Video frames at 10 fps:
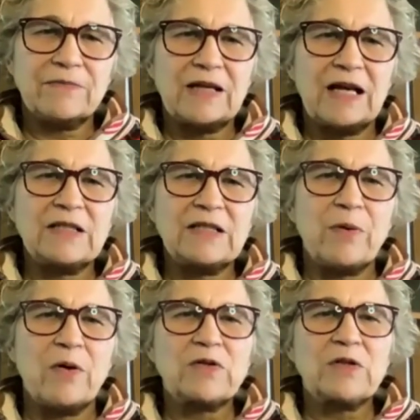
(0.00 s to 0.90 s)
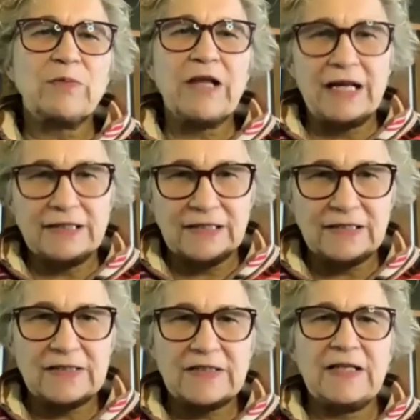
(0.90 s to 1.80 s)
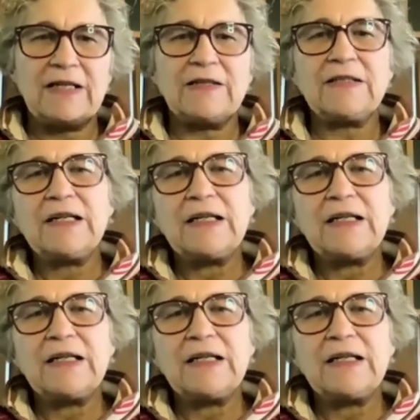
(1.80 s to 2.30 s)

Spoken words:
as opposed to planting the seeds.